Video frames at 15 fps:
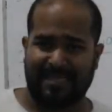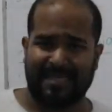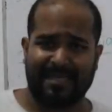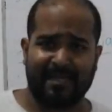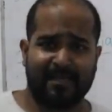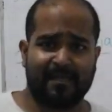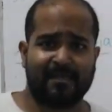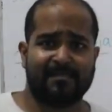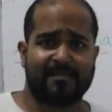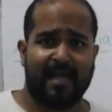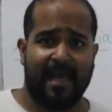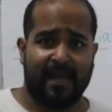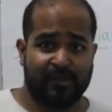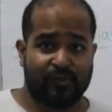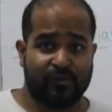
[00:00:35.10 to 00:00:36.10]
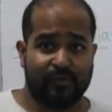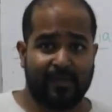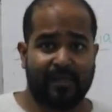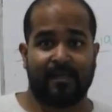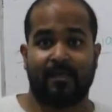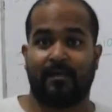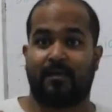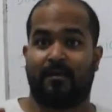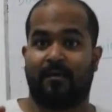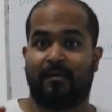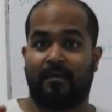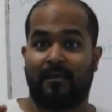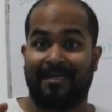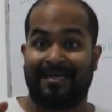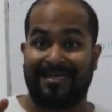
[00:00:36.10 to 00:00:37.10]
It is actually
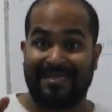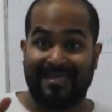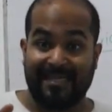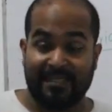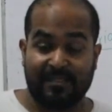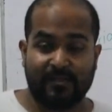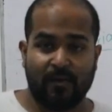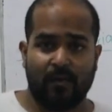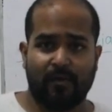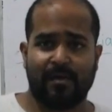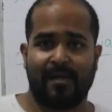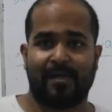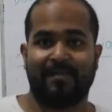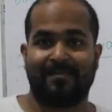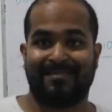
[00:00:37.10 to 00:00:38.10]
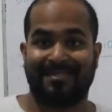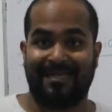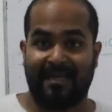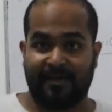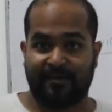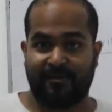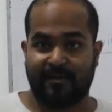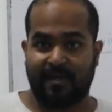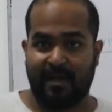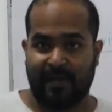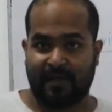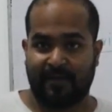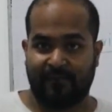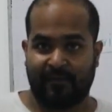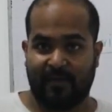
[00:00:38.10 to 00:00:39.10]
a disorganized electrical
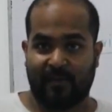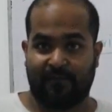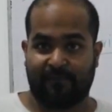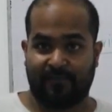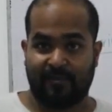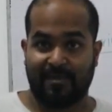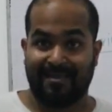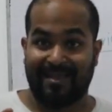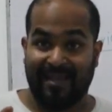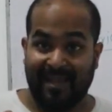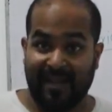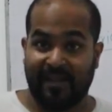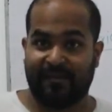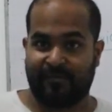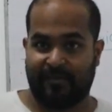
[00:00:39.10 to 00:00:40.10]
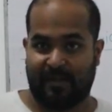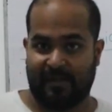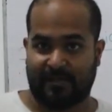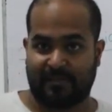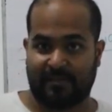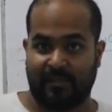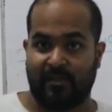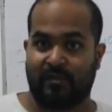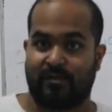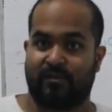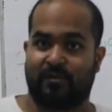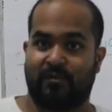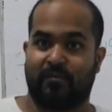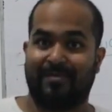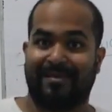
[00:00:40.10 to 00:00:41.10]
activity of the atria.
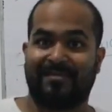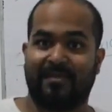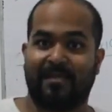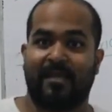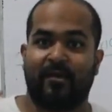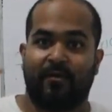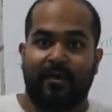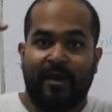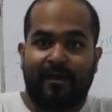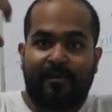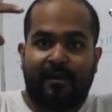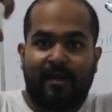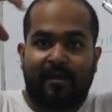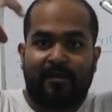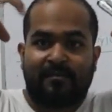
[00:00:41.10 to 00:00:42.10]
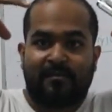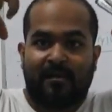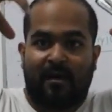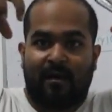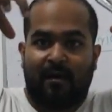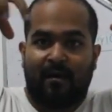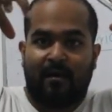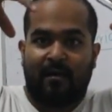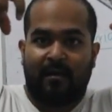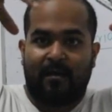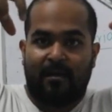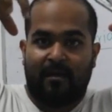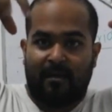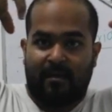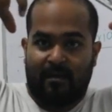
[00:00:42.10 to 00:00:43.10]
So basically your atrias are
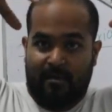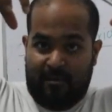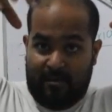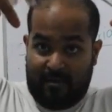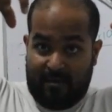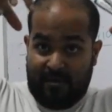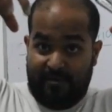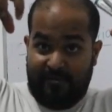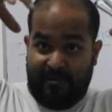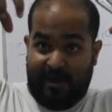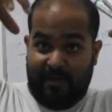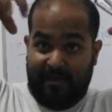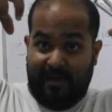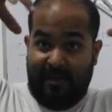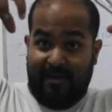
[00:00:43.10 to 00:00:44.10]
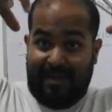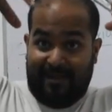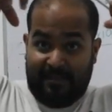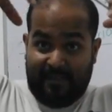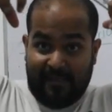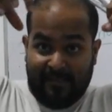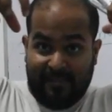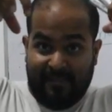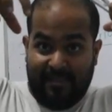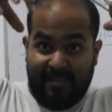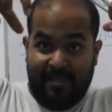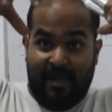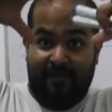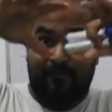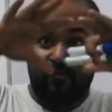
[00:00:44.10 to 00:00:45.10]
contracting like this.
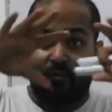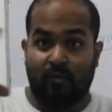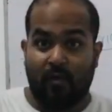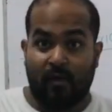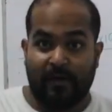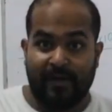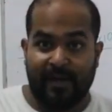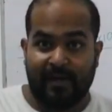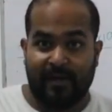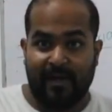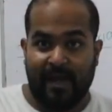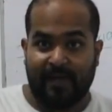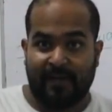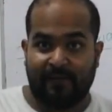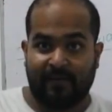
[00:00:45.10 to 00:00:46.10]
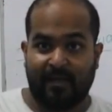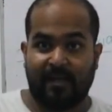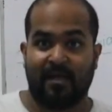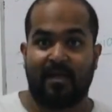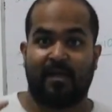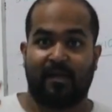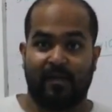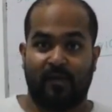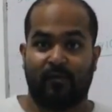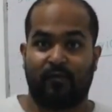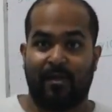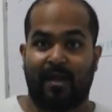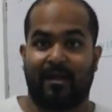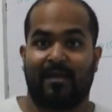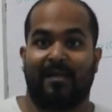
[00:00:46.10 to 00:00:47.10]
They have no coordinated activity. Due to
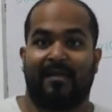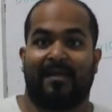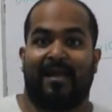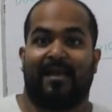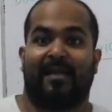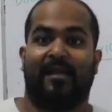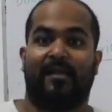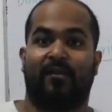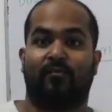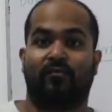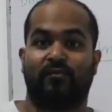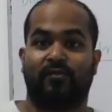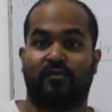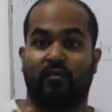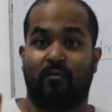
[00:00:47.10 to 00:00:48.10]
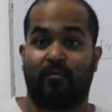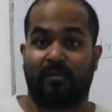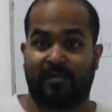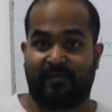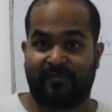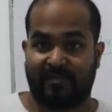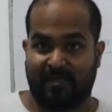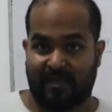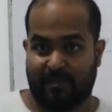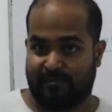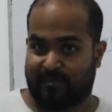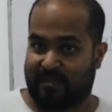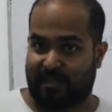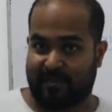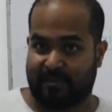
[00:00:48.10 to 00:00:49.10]
that it can lead to so much of
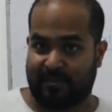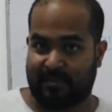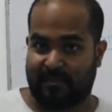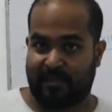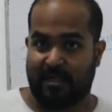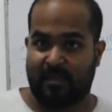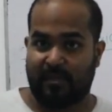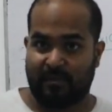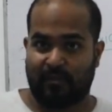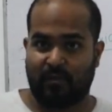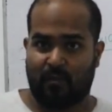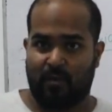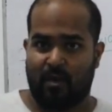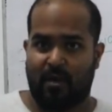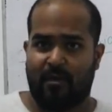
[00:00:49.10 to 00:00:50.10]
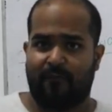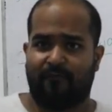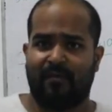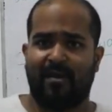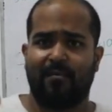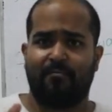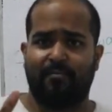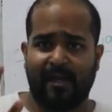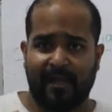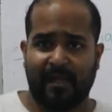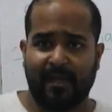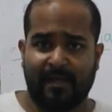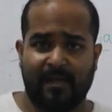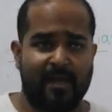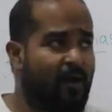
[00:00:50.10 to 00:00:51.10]
circumstances. So we'll break
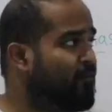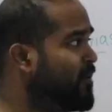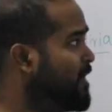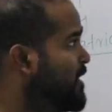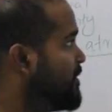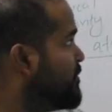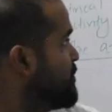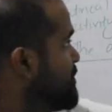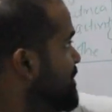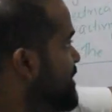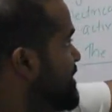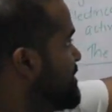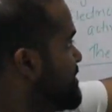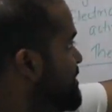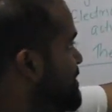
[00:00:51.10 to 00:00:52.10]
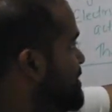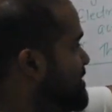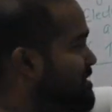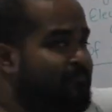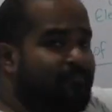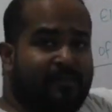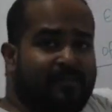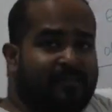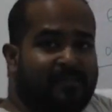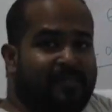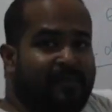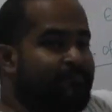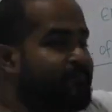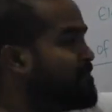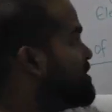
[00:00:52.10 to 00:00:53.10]
it down into these simple
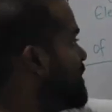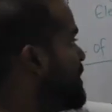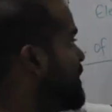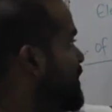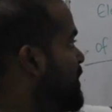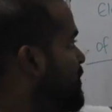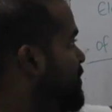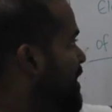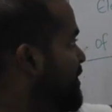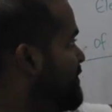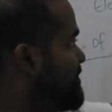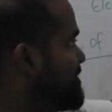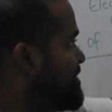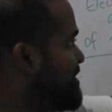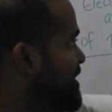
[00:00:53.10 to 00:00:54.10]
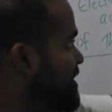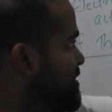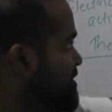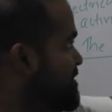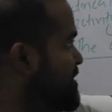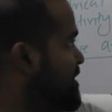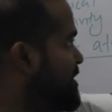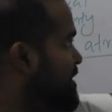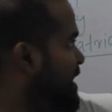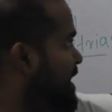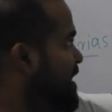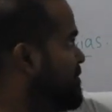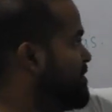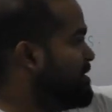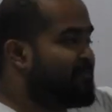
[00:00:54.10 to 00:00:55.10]
steps. You have C, C,
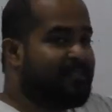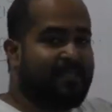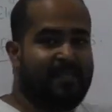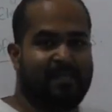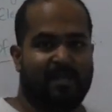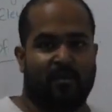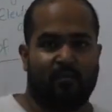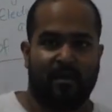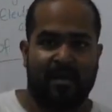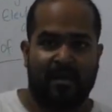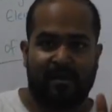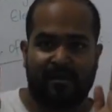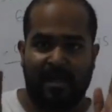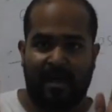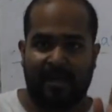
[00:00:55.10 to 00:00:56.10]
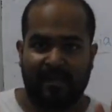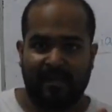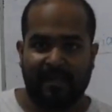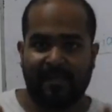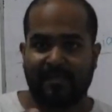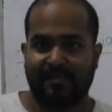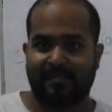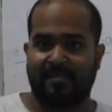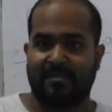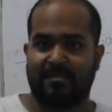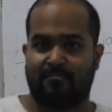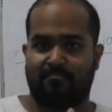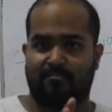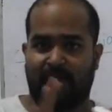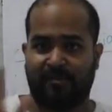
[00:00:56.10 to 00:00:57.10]
A, B, C now. That is
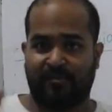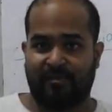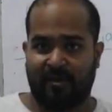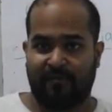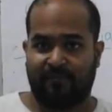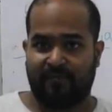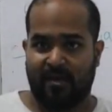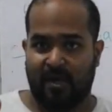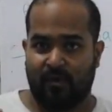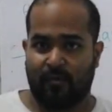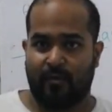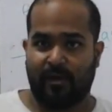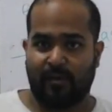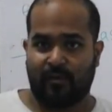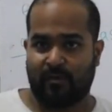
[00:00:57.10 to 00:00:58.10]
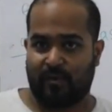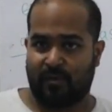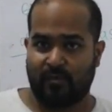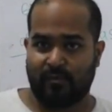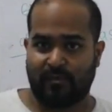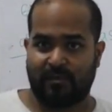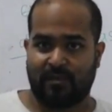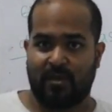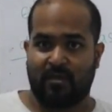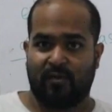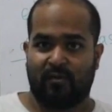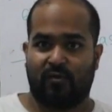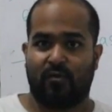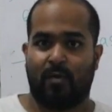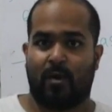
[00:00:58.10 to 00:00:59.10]
the mantra we are going to use
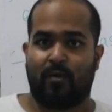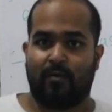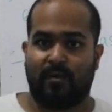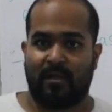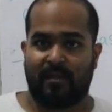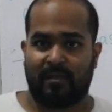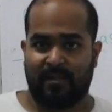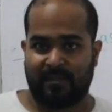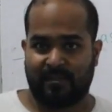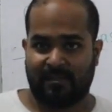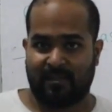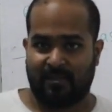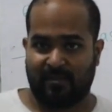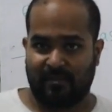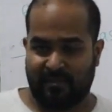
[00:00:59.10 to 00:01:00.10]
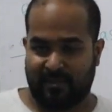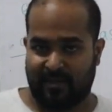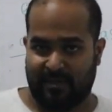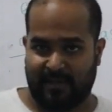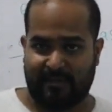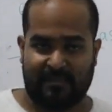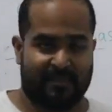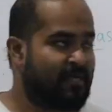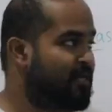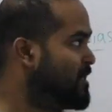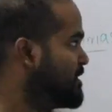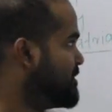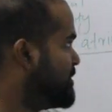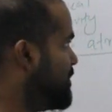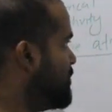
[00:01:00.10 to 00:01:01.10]
throughout this series.
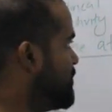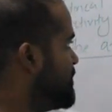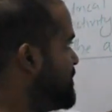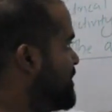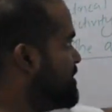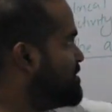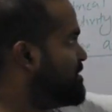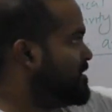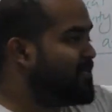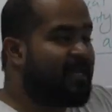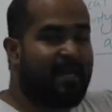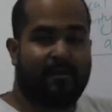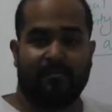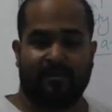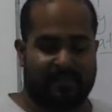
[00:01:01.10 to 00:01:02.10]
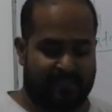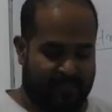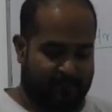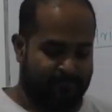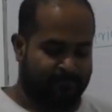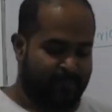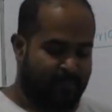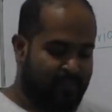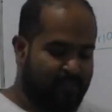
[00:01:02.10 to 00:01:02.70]
So C, C, A, B, C.